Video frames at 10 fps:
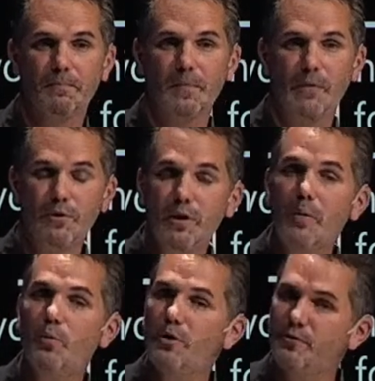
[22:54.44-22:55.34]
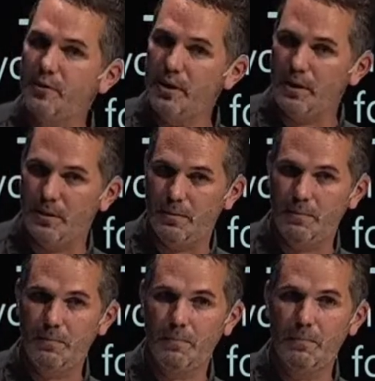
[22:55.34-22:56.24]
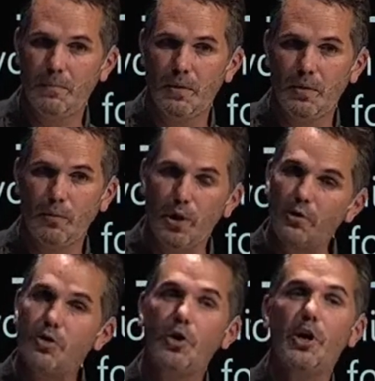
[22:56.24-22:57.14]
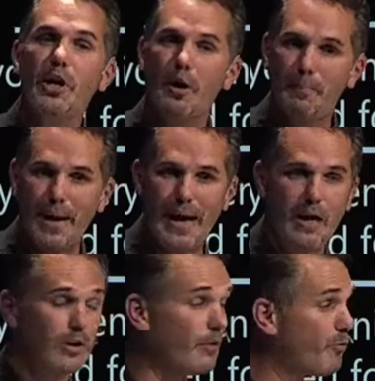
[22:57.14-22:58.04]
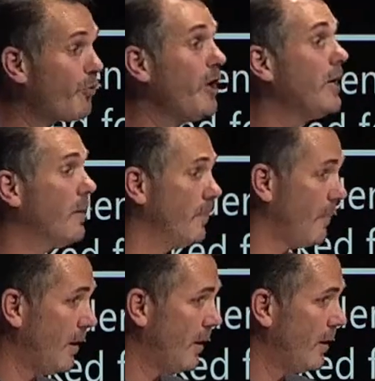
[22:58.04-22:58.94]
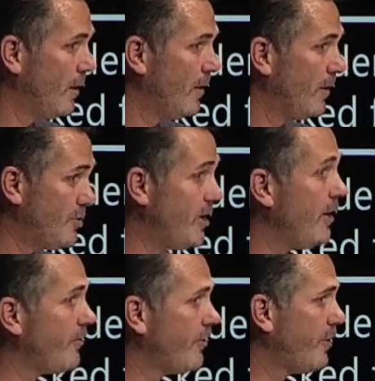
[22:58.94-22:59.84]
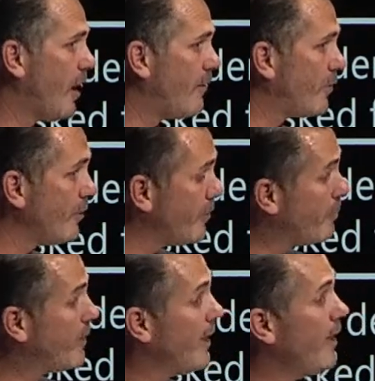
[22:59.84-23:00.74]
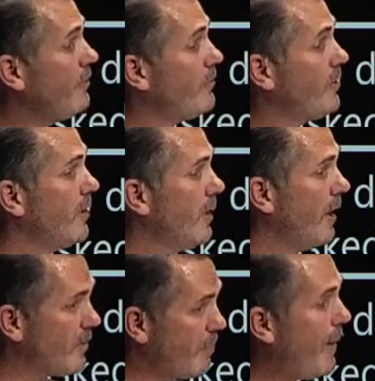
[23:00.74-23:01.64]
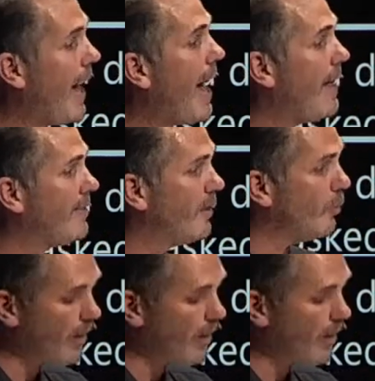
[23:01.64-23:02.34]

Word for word: Every time we sin, we are turning our back on the freedom that Jesus offers in place of the path that we